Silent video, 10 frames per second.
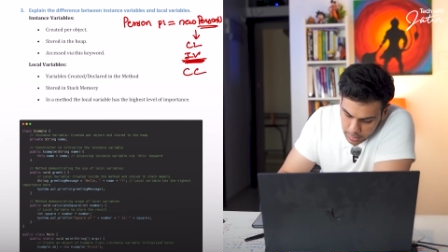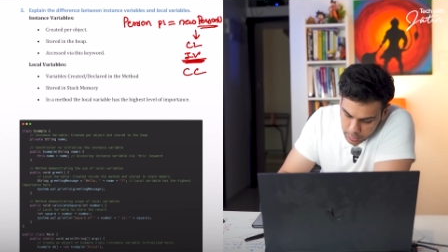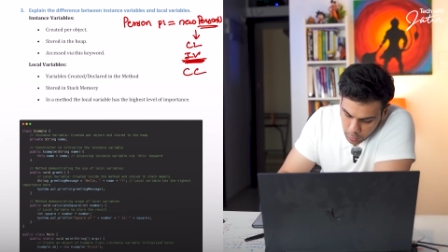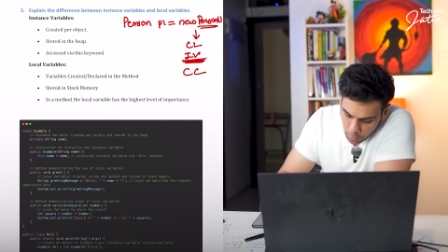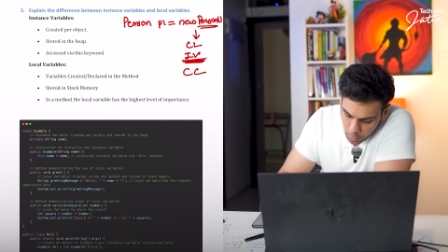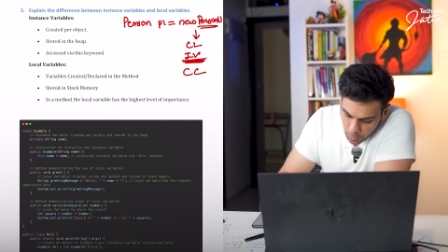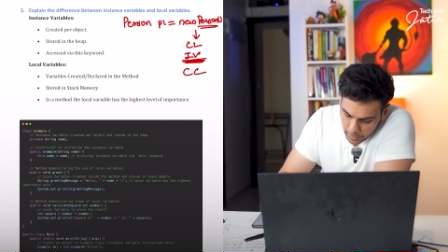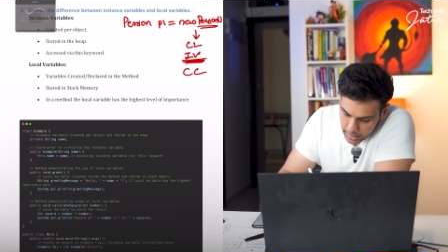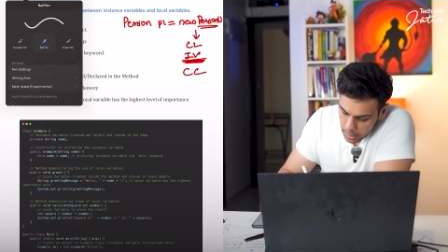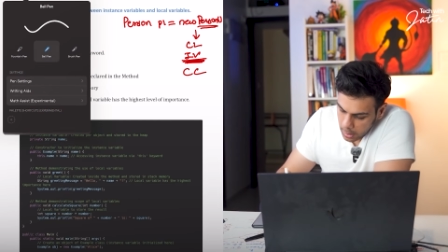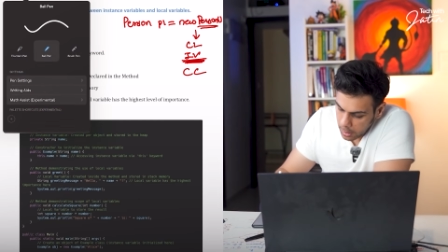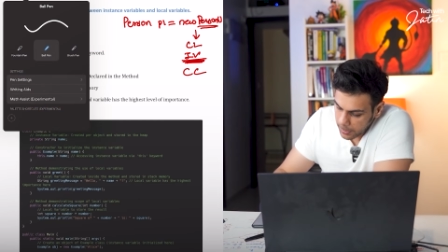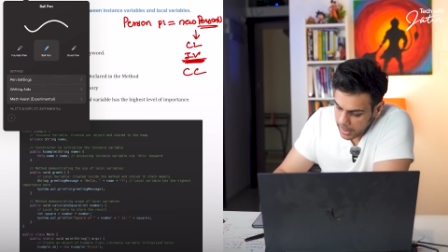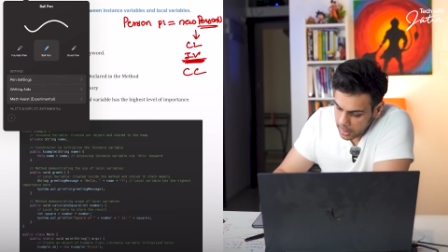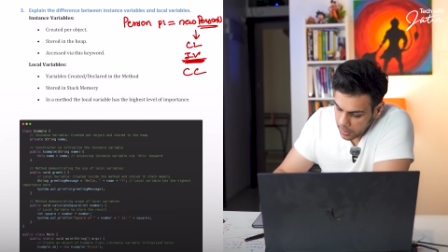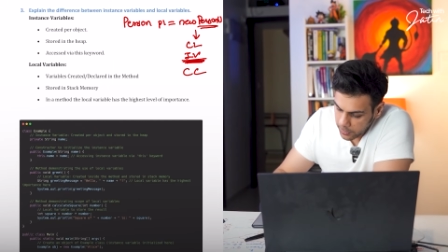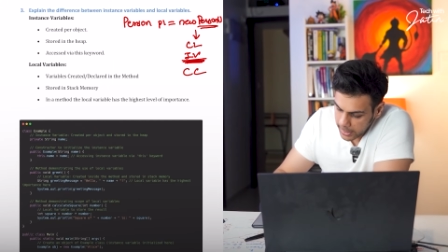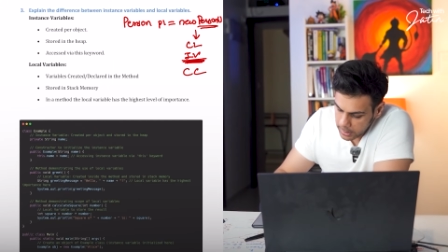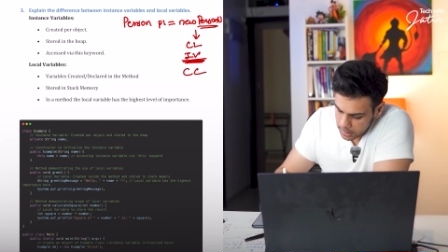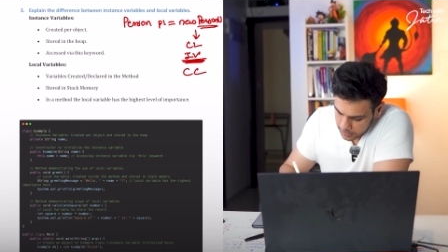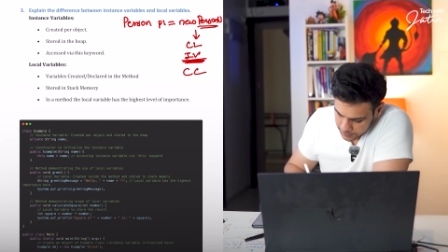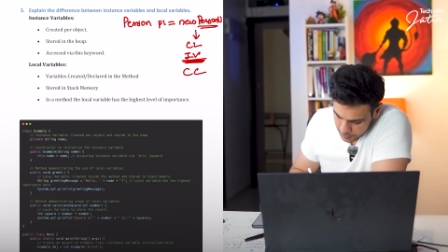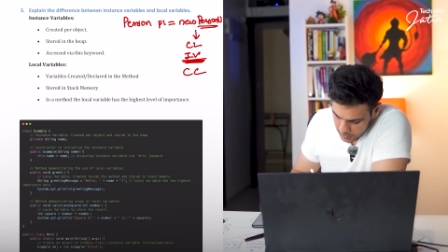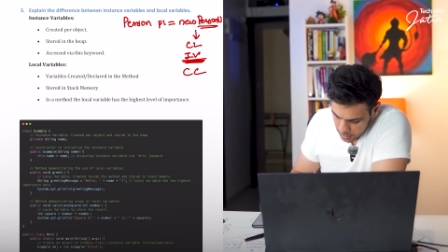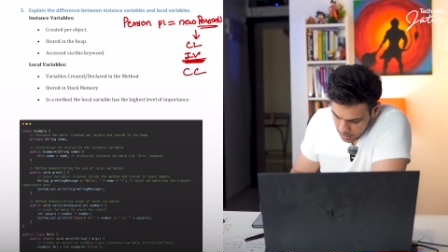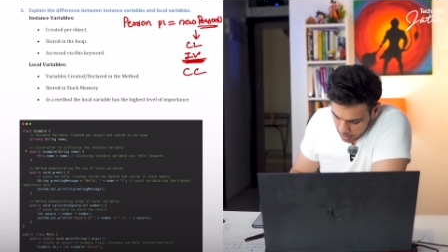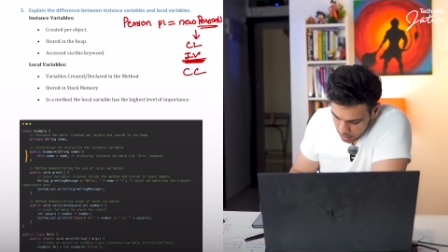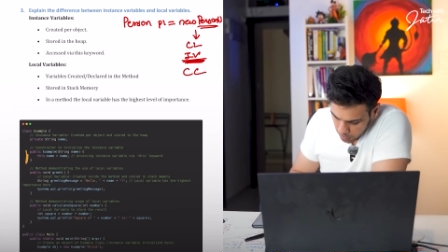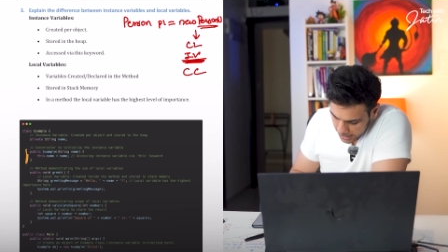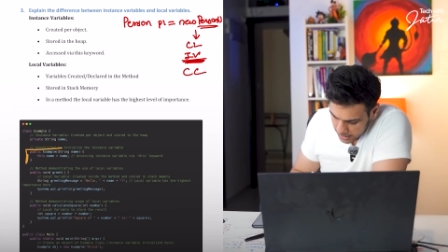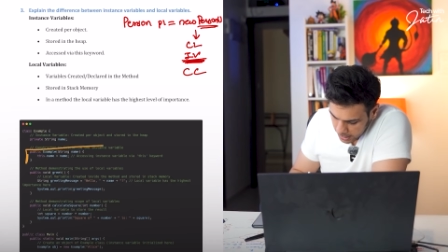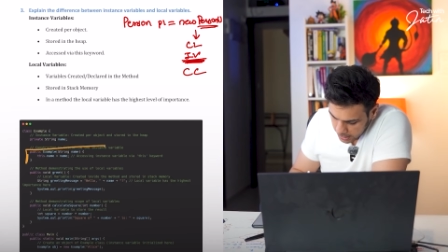So over here, my dear friends, look at the